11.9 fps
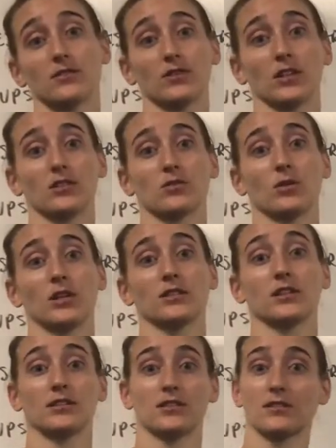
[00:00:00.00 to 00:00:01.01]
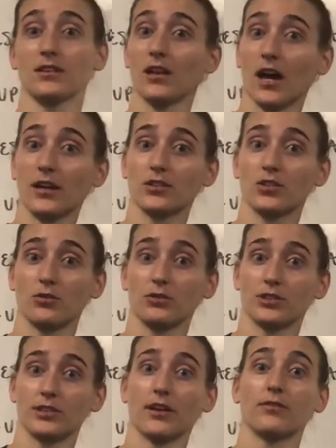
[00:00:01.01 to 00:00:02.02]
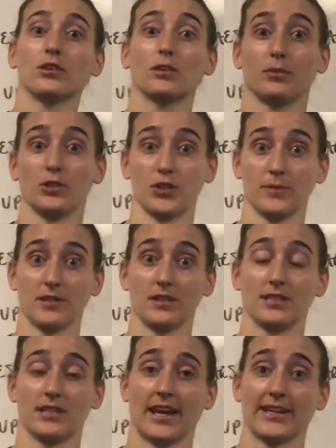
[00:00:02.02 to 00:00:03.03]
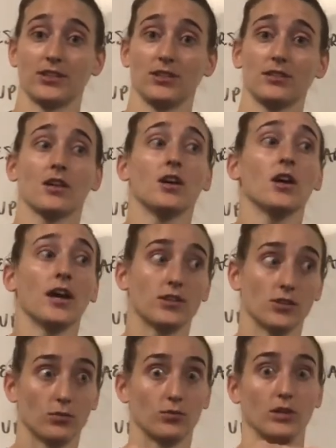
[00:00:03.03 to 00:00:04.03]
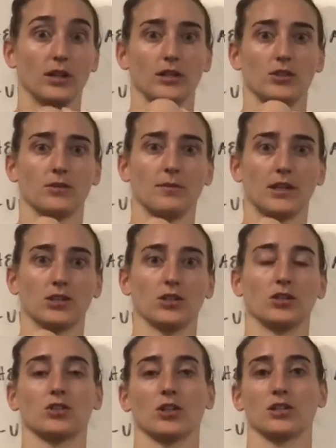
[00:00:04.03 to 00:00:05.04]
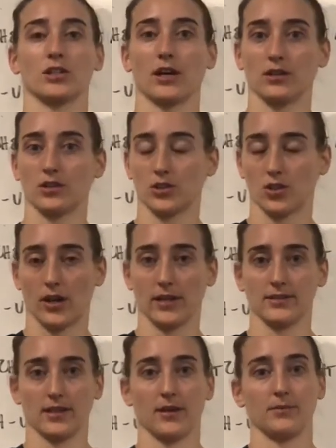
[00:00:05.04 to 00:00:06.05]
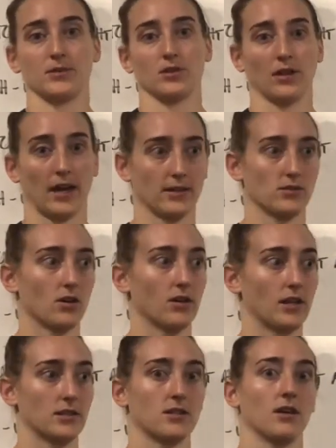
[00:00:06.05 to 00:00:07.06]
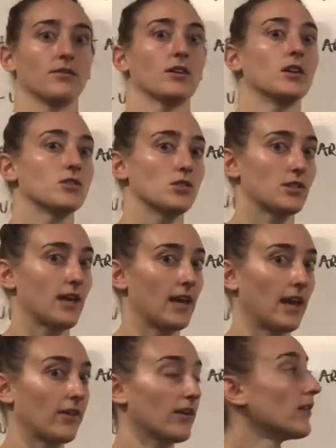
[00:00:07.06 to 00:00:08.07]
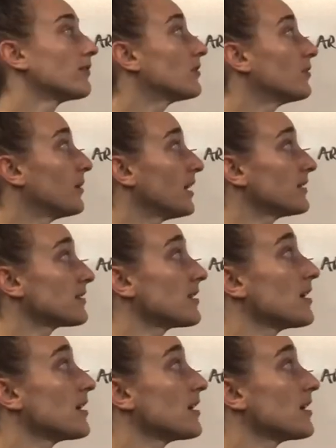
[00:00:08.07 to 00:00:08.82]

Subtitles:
for this one because it's a lot of shoulder stuff with the push-ups and the snatches. And so really just make sure you're stretching out your triceps, your lats, all that stuff. Just hang out there for 2 minutes.